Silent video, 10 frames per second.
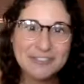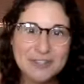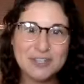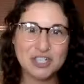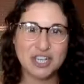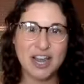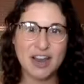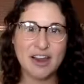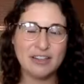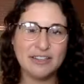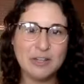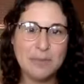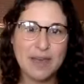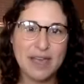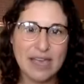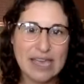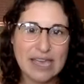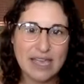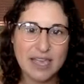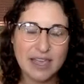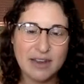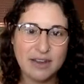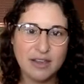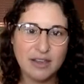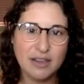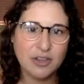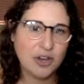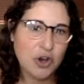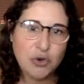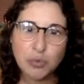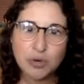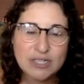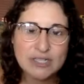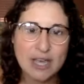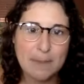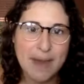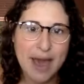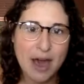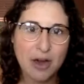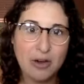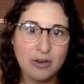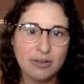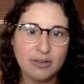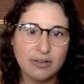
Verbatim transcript: for you to share a little bit in your own words about